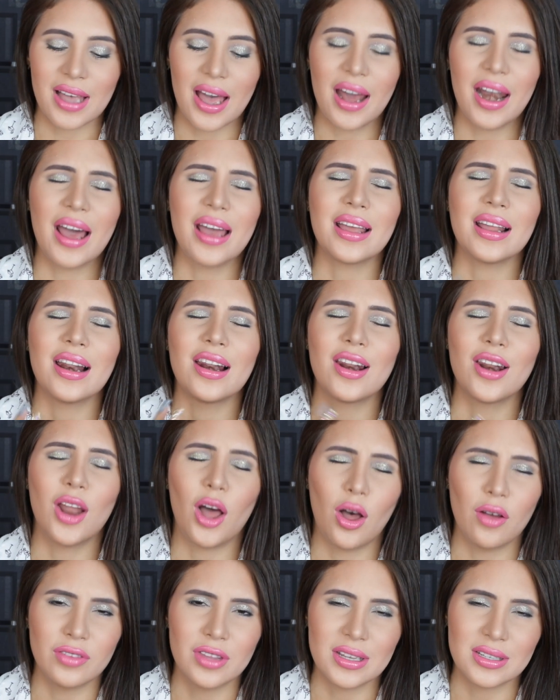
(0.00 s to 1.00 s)
and I
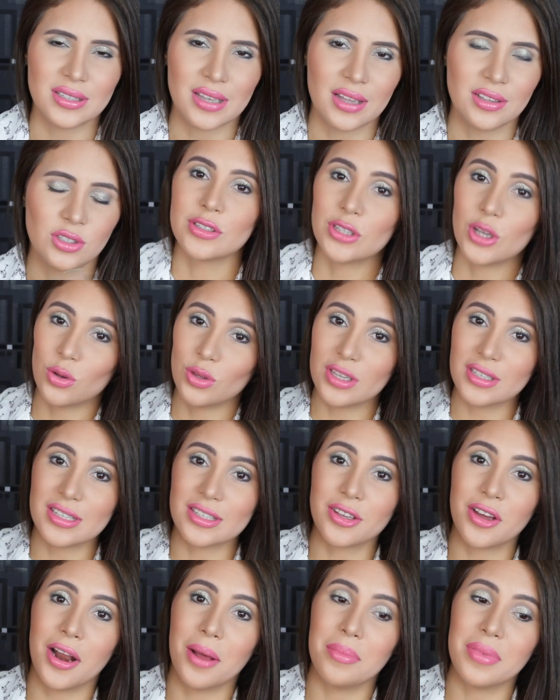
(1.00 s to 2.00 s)
love the scent. So this
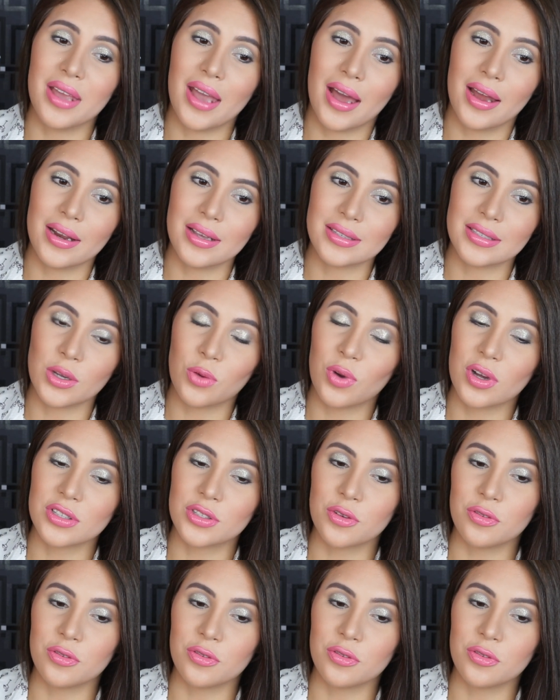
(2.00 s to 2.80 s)
is going to be an easy one